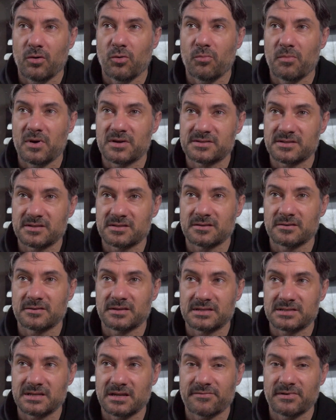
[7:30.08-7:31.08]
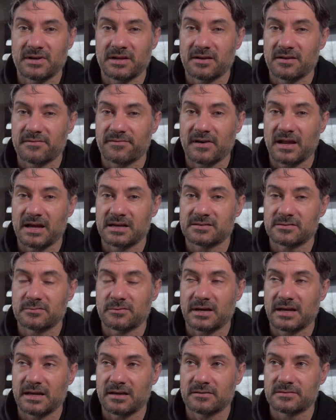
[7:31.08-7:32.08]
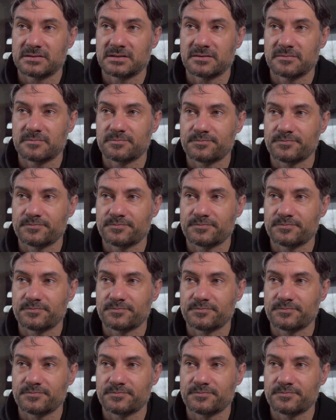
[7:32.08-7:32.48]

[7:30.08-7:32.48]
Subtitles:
almost as good as living in a flat or a house.